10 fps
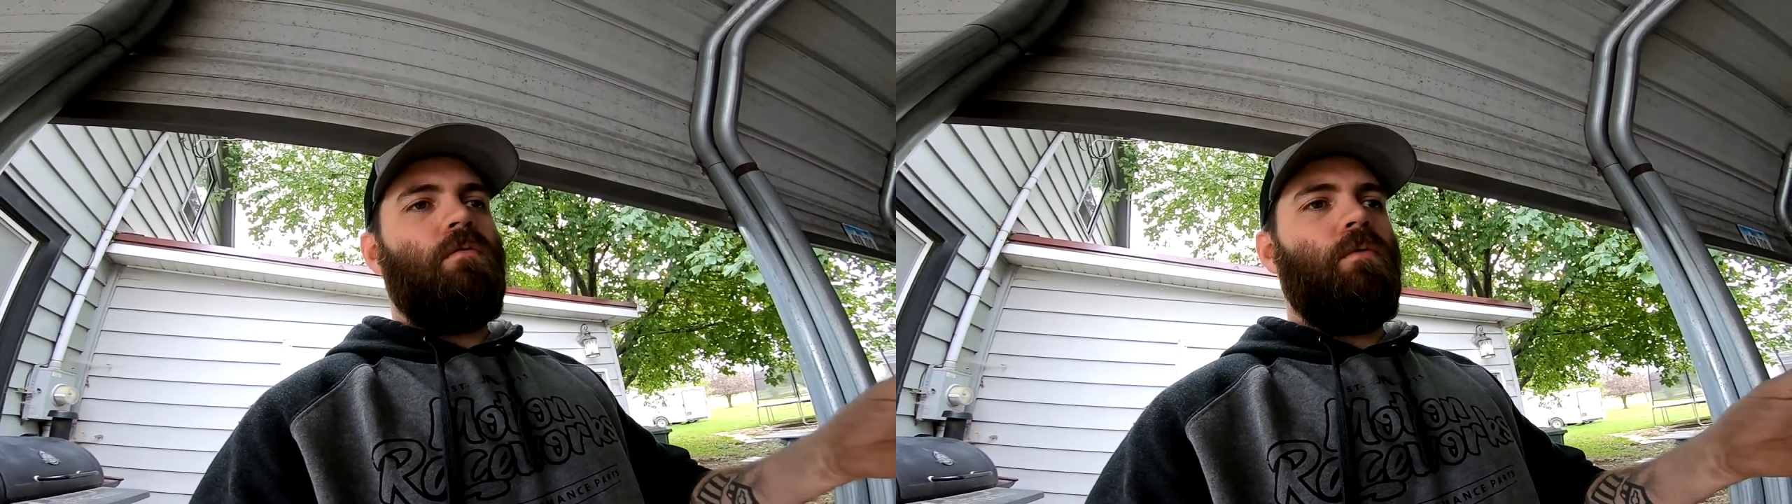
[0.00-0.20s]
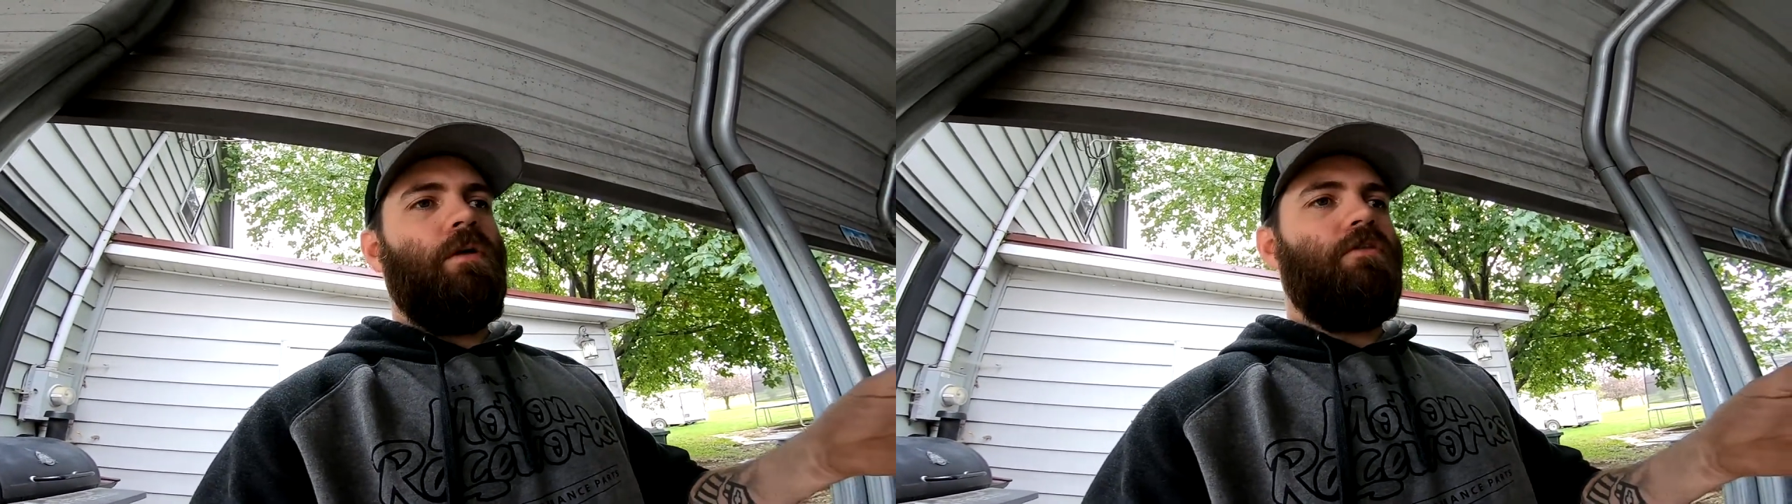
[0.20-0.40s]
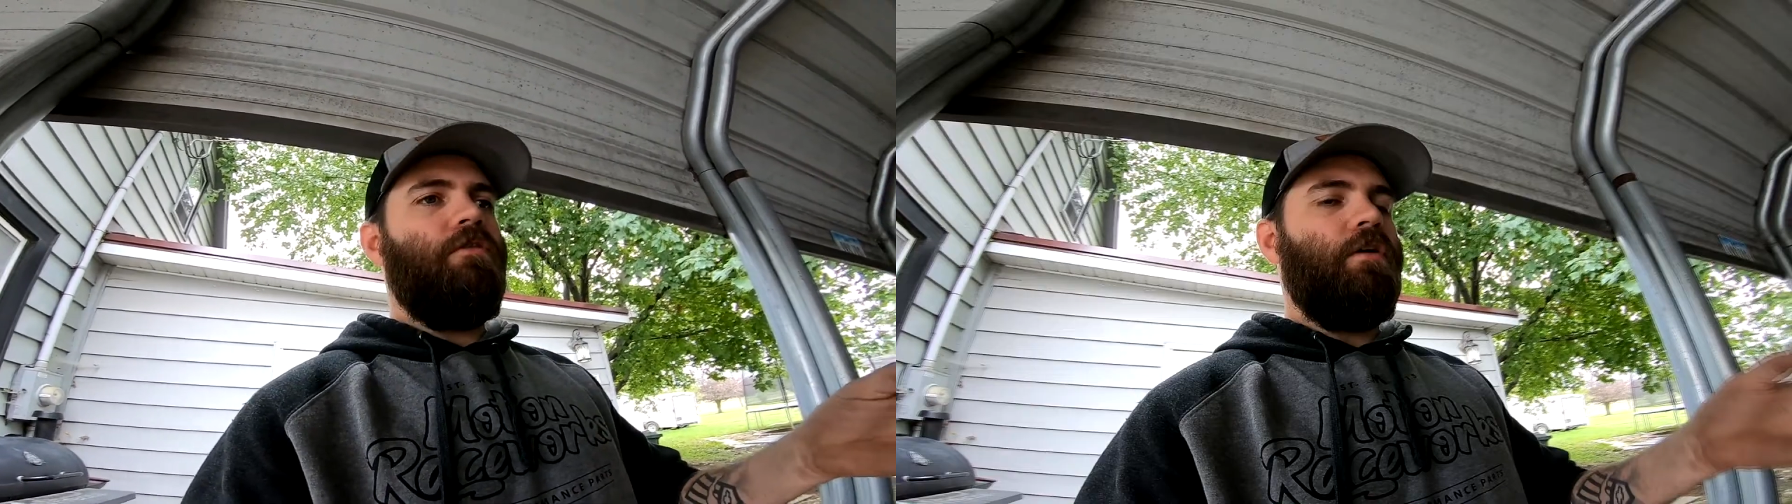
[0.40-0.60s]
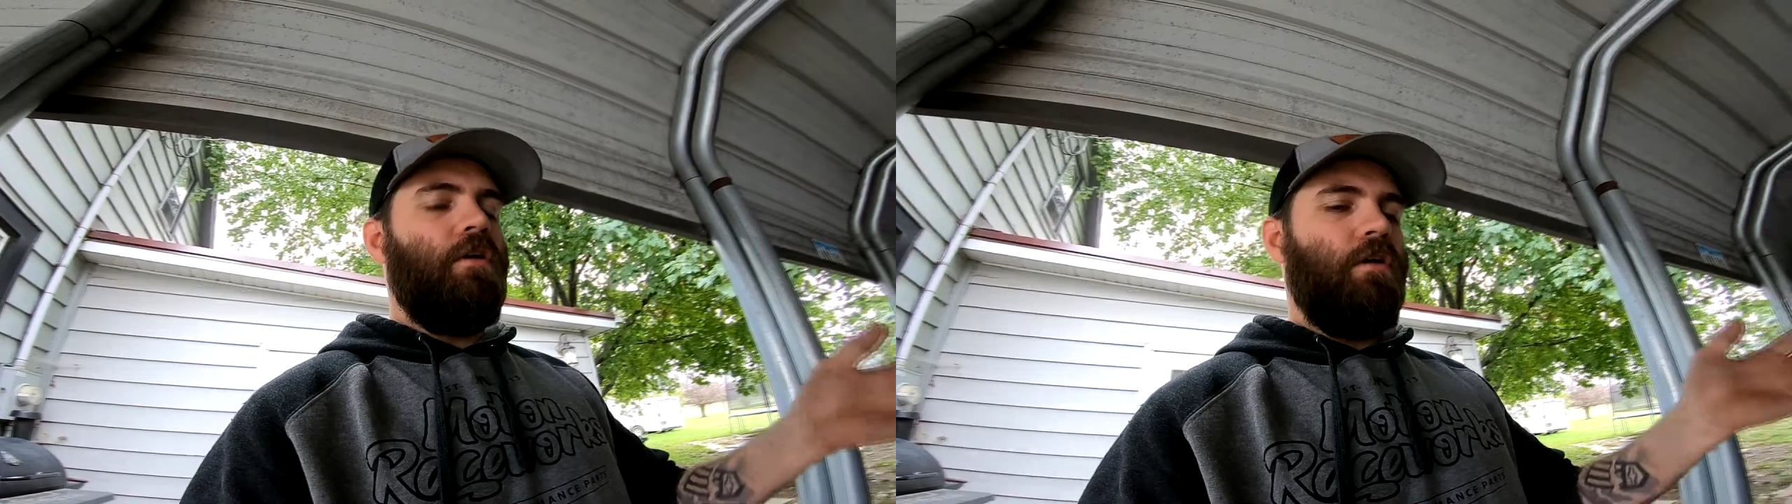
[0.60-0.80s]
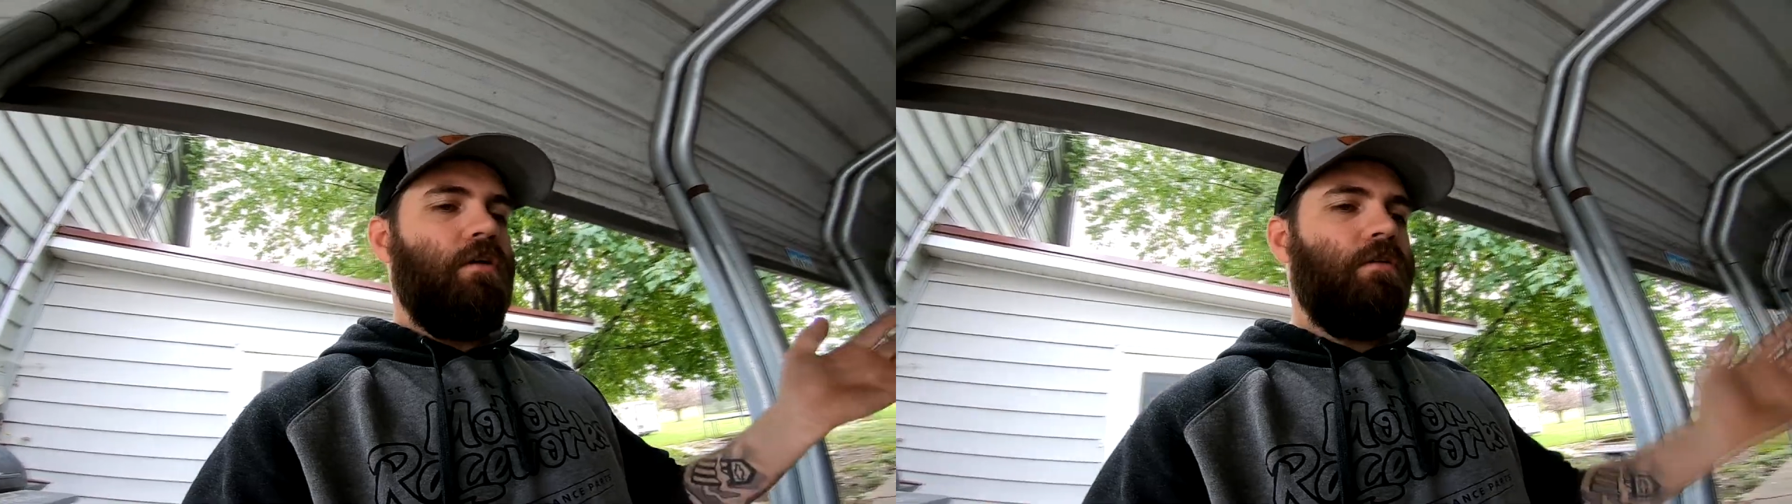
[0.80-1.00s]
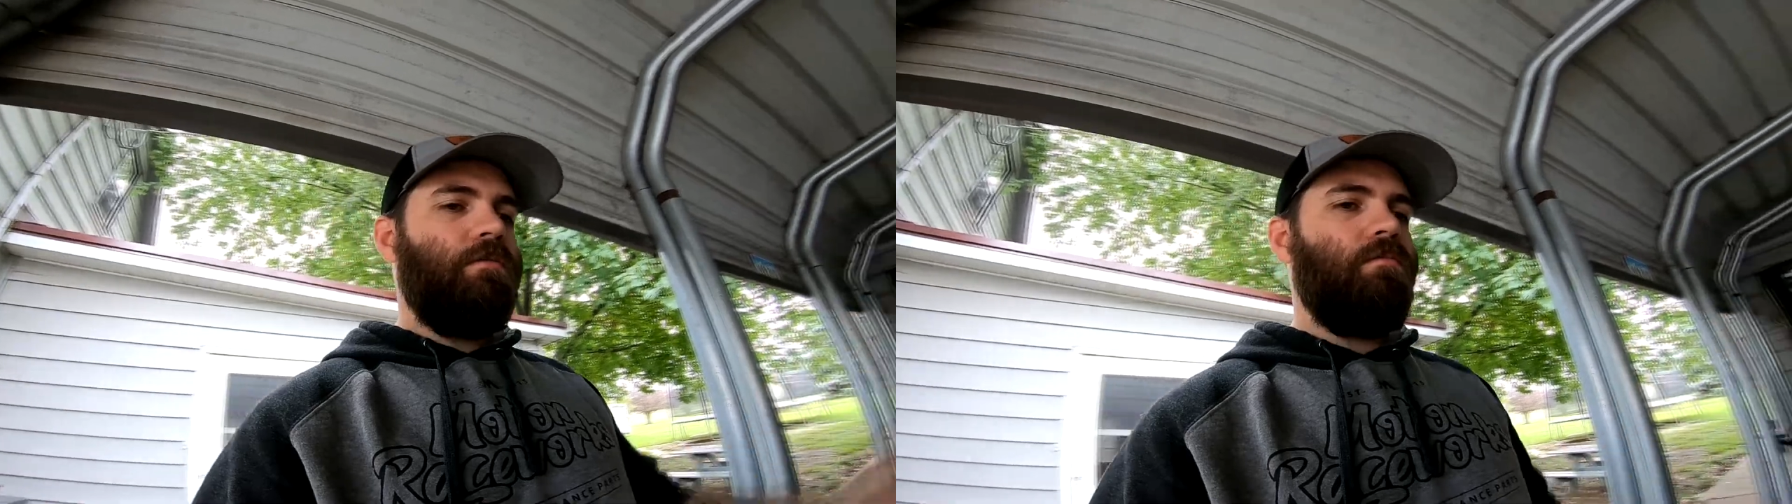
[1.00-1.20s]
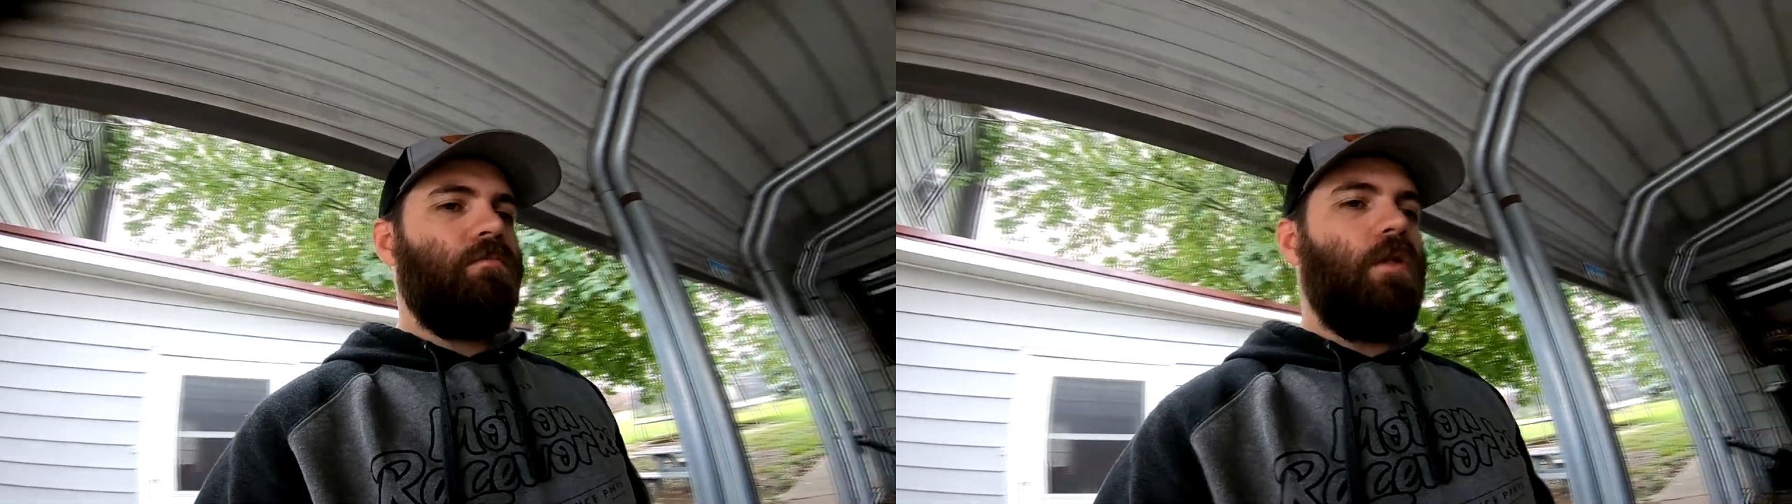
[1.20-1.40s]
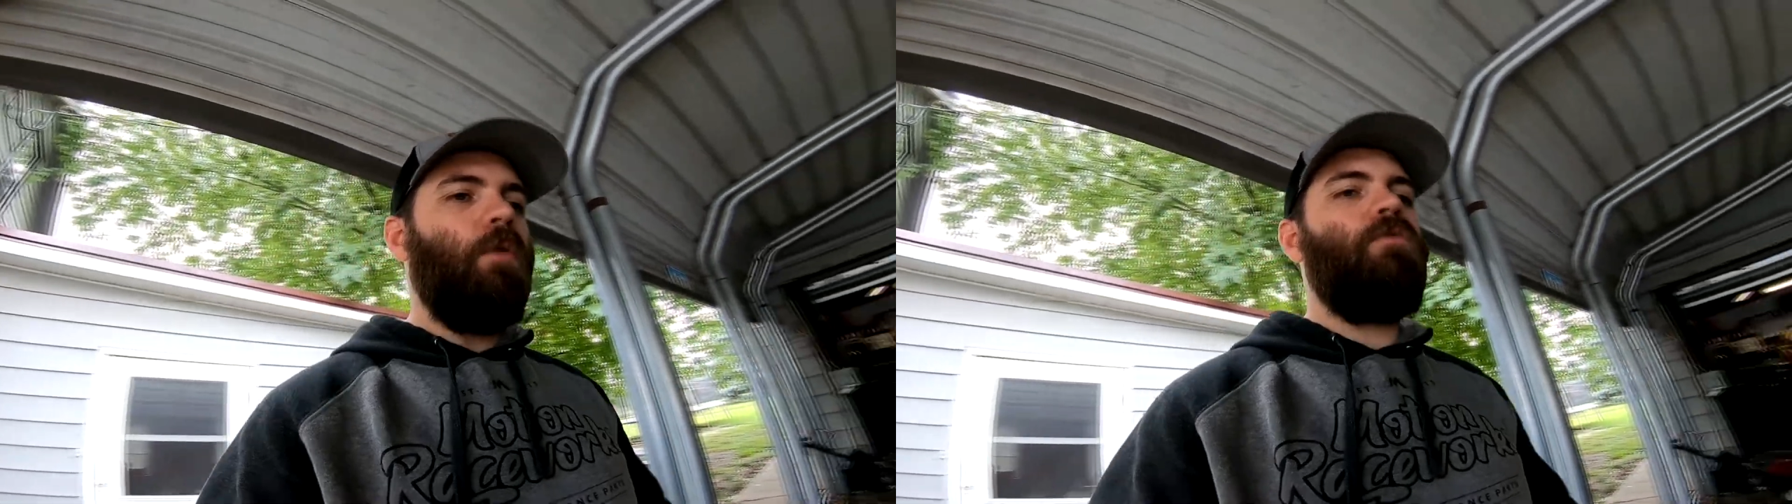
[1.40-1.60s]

which it